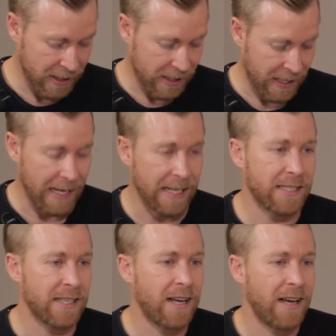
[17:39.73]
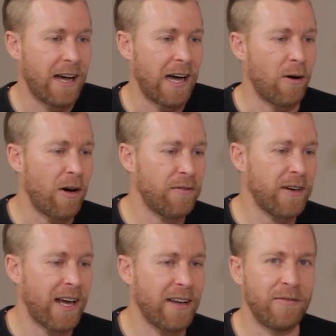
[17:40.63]
just as how
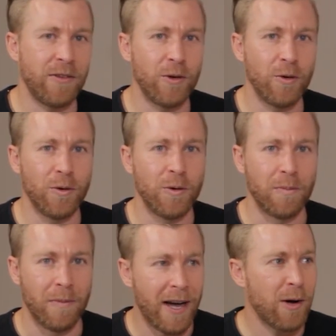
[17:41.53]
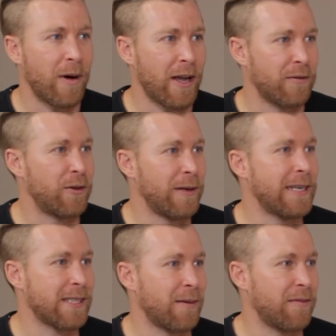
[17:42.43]
often I view my way of
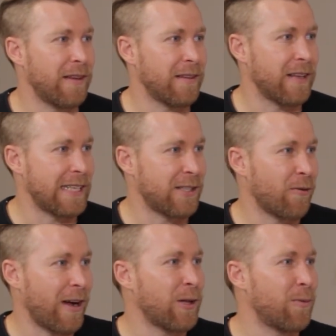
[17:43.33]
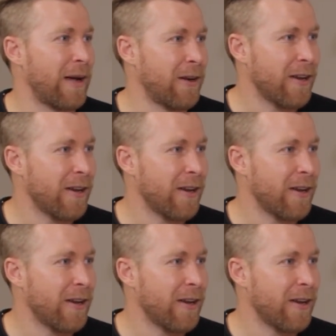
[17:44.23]
doing something as the right way.